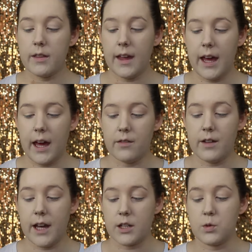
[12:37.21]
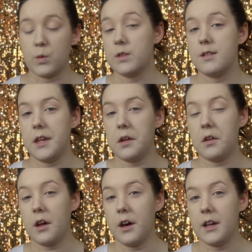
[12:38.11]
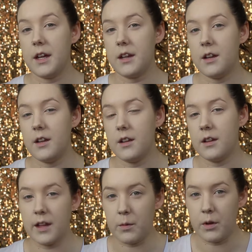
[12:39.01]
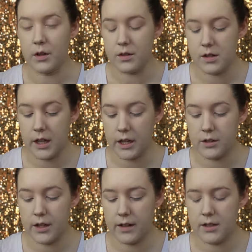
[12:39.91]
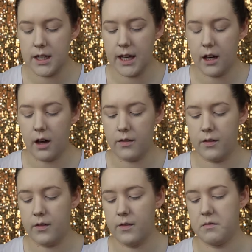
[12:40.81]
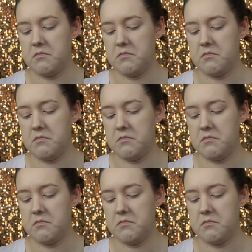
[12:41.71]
They have an actual seal on it, like one of those stickers you have to take off.